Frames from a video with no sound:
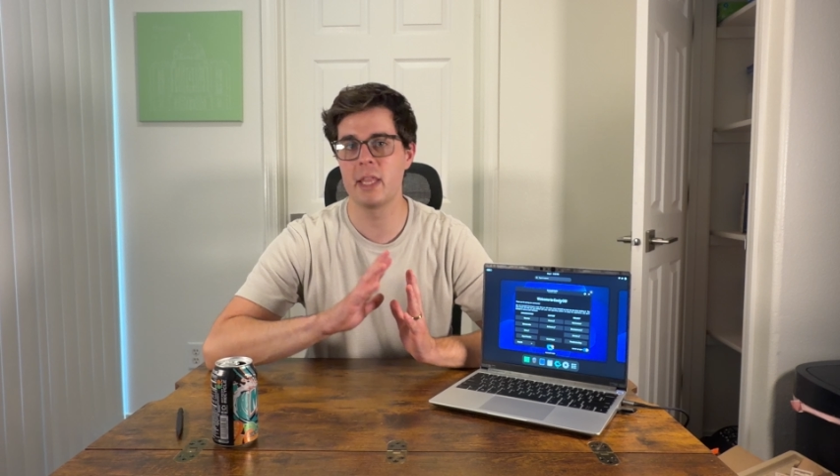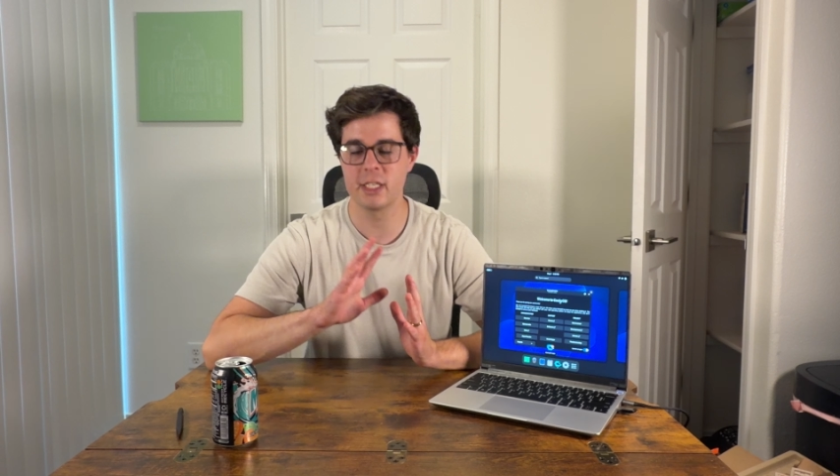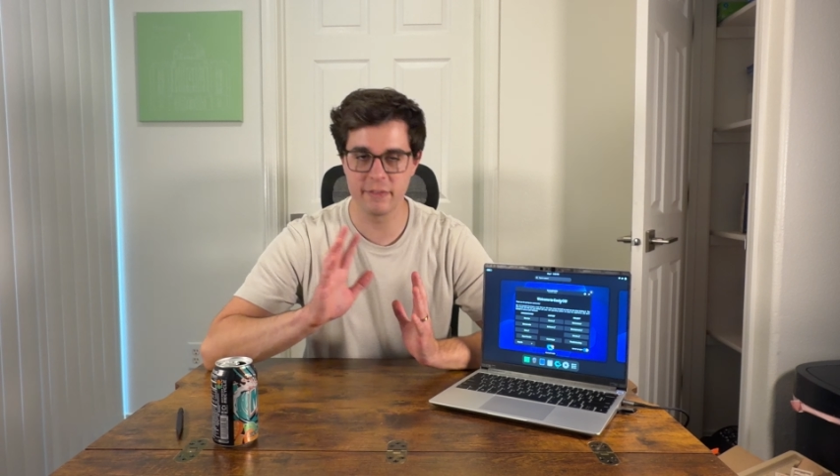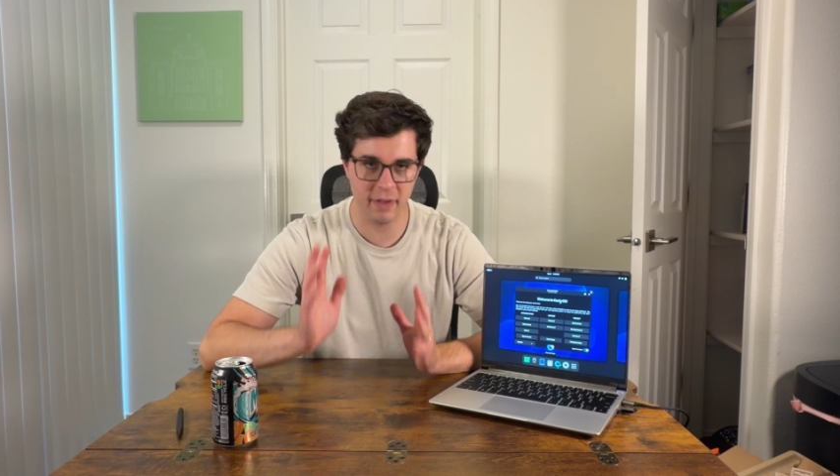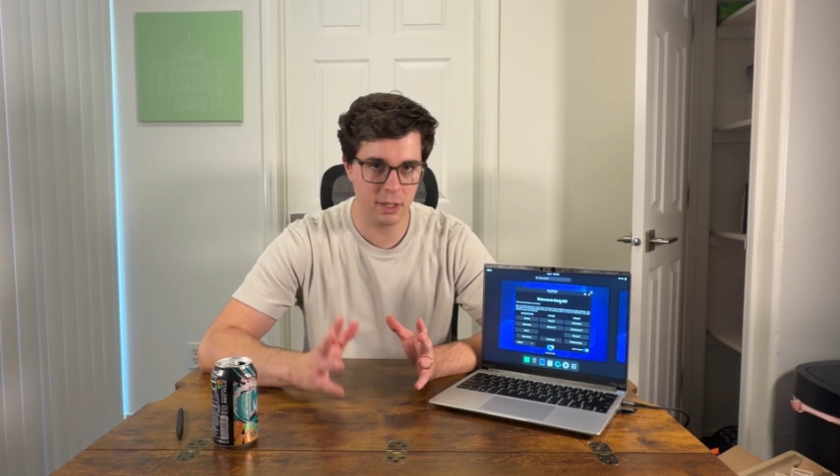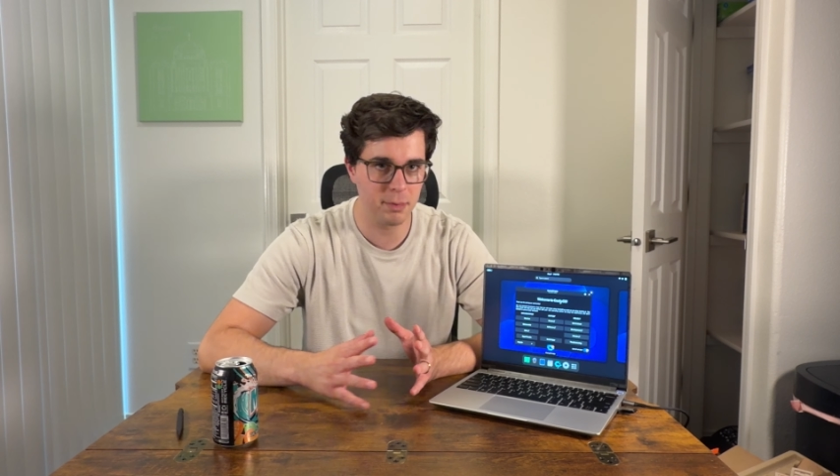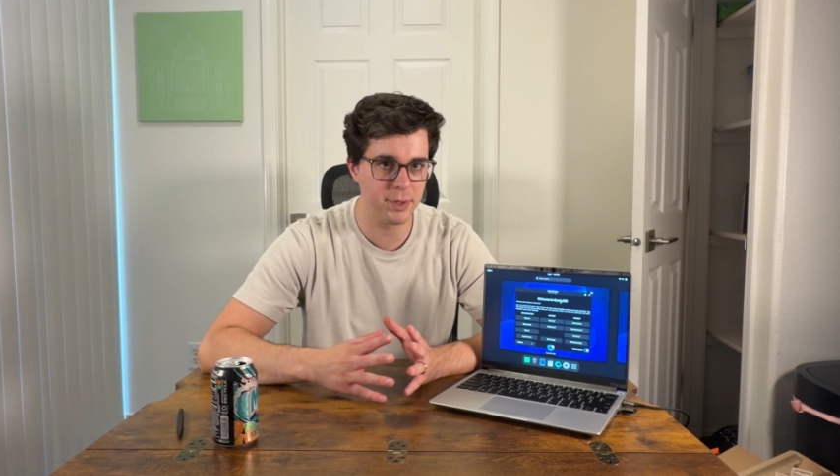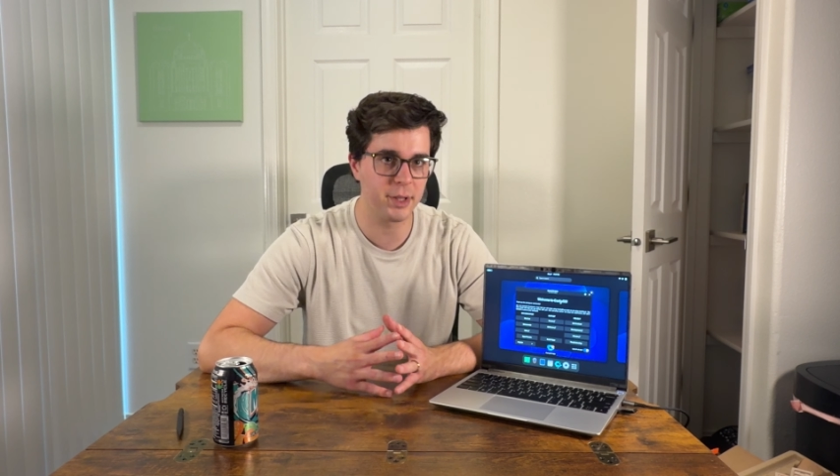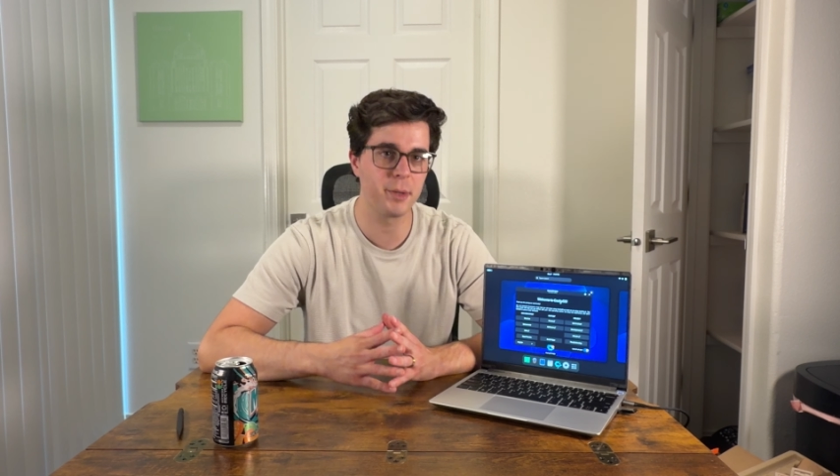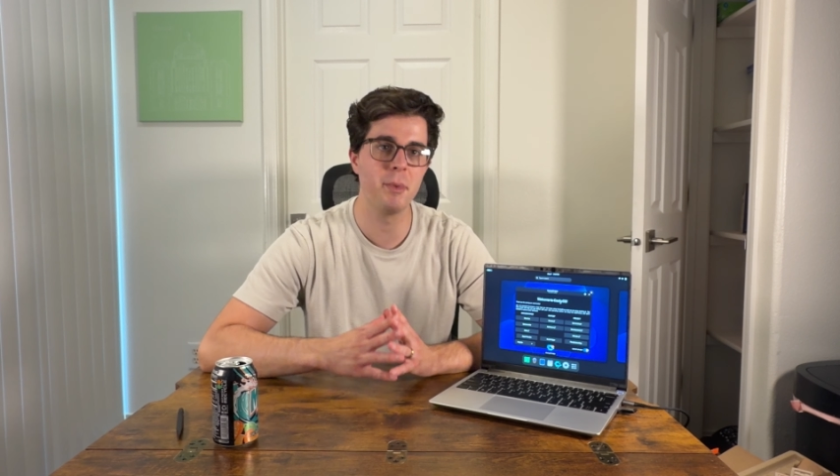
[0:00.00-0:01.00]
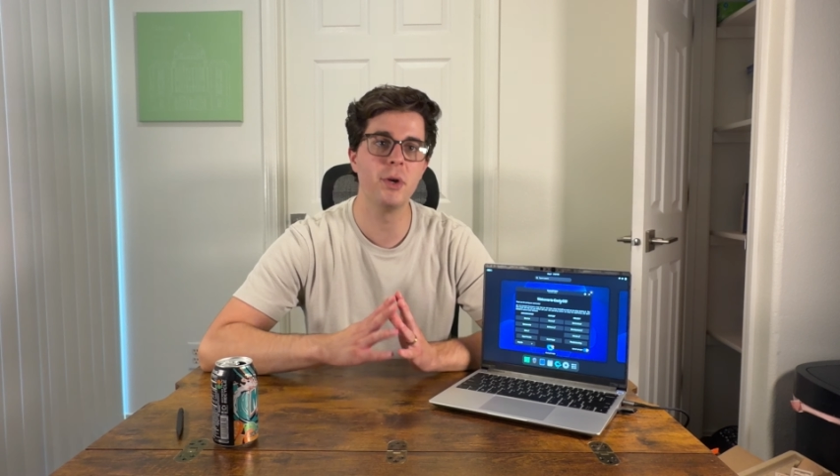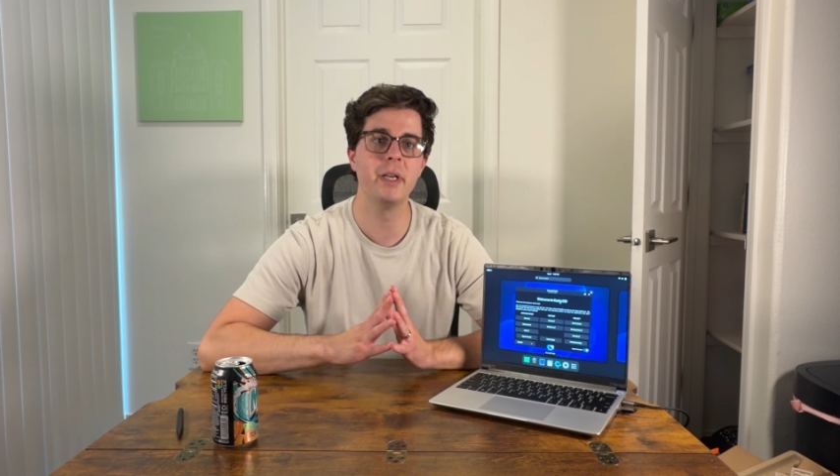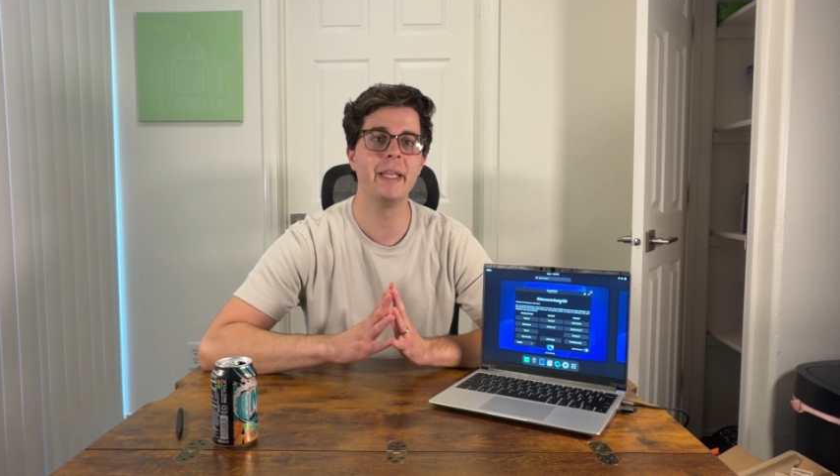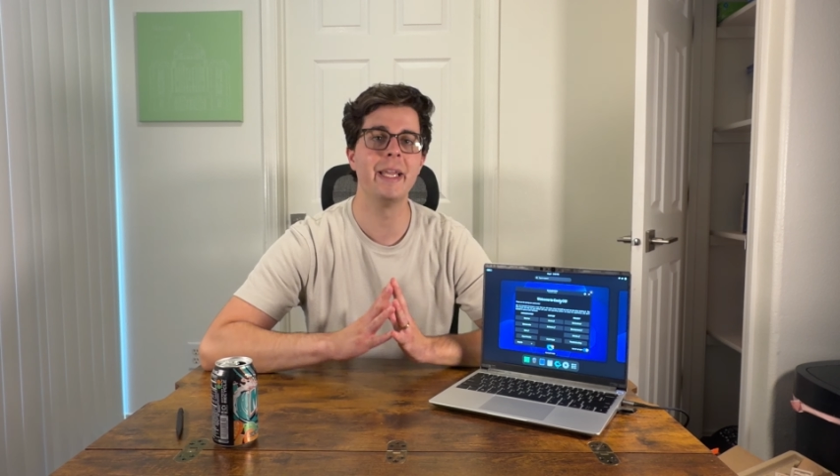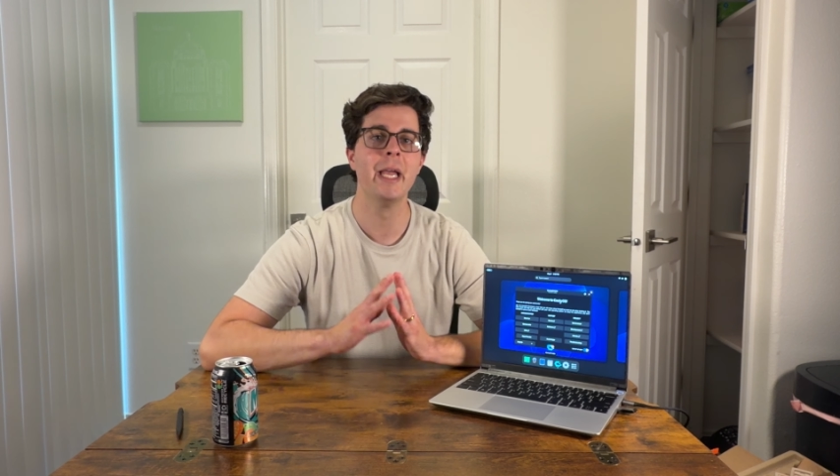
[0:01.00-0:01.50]
things available to the
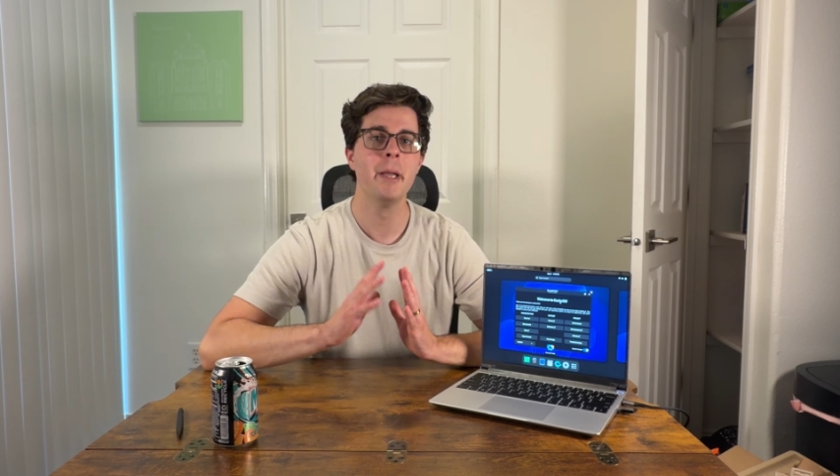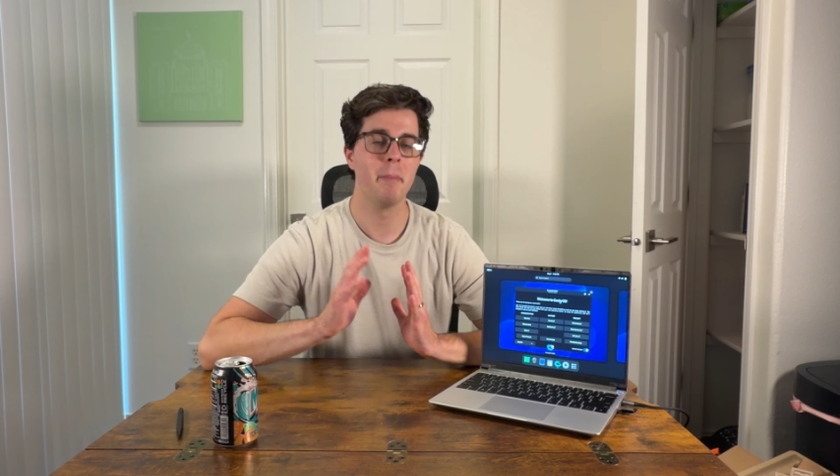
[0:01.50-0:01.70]
community,